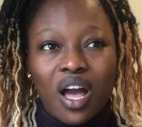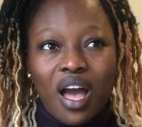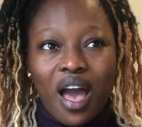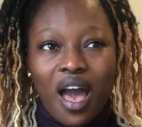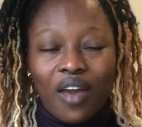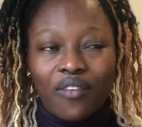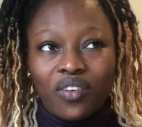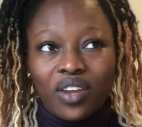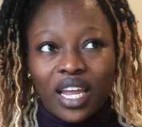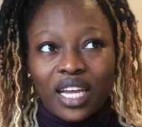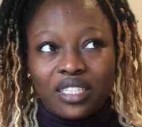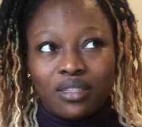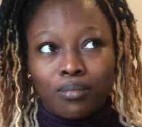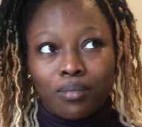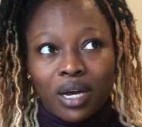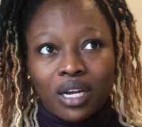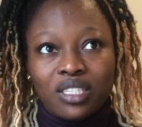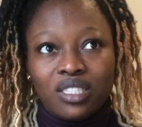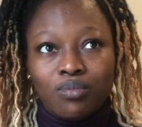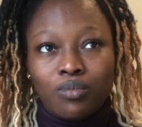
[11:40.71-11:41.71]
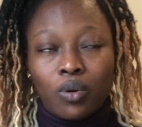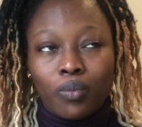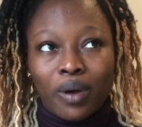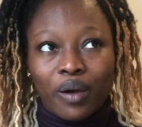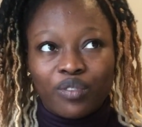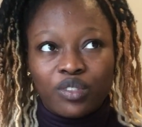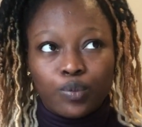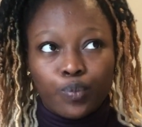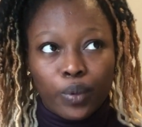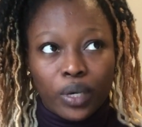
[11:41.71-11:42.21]
I feel like the maximum I've
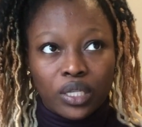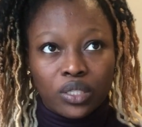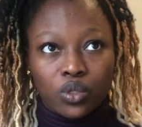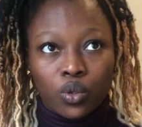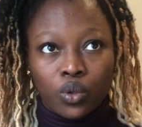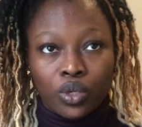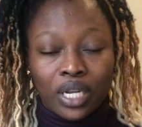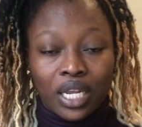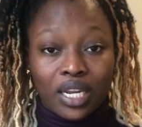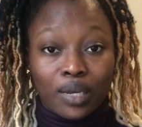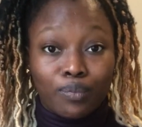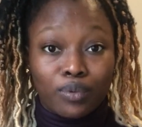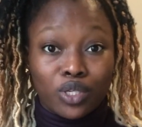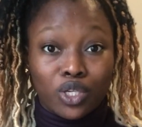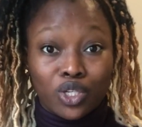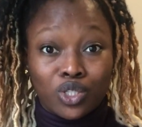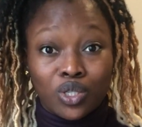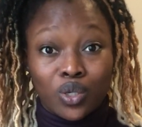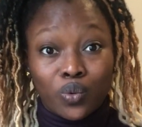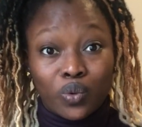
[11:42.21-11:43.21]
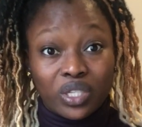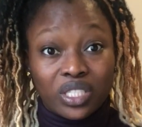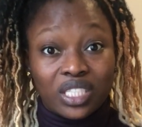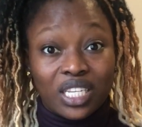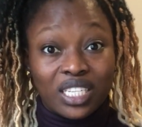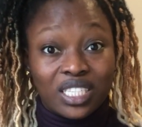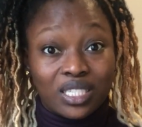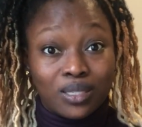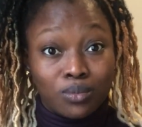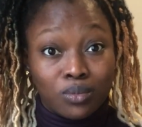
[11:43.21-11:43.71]
spent on an application was
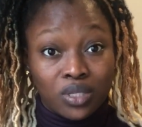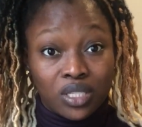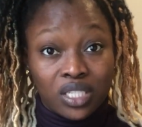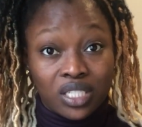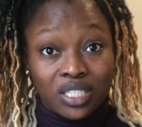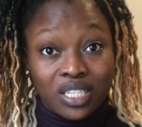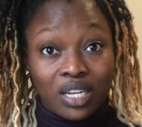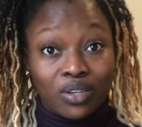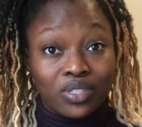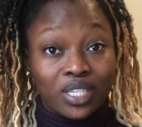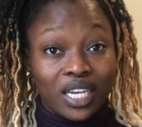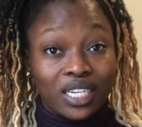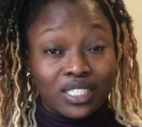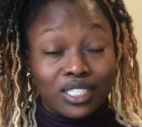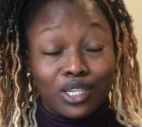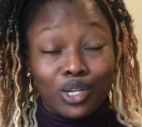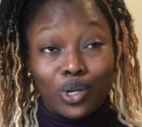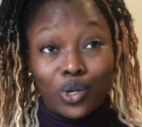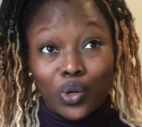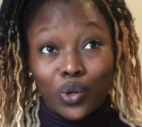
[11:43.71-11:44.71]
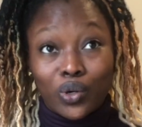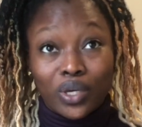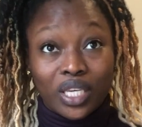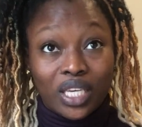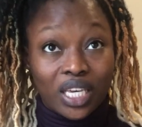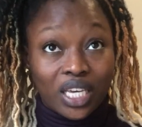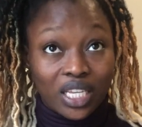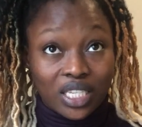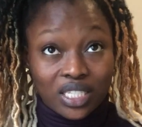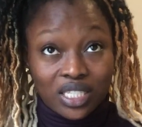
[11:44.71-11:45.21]
30 minutes. That was like the
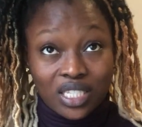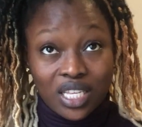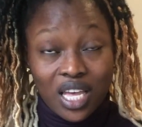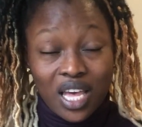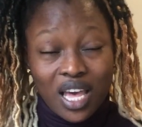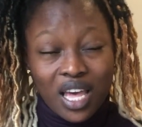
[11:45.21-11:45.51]
longest.